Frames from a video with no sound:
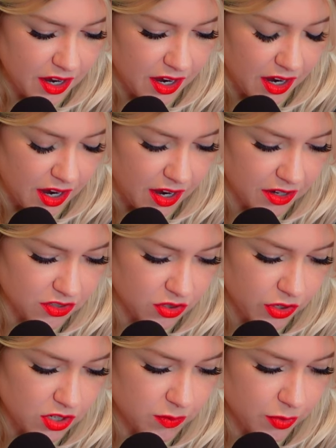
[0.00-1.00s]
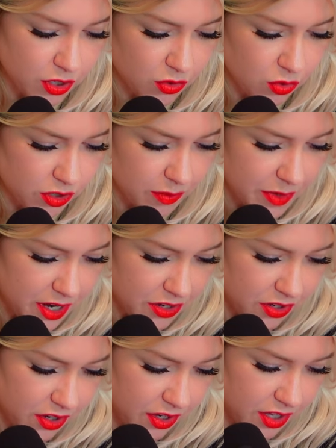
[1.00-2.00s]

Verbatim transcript: Uh, so he's a pretty cool commander.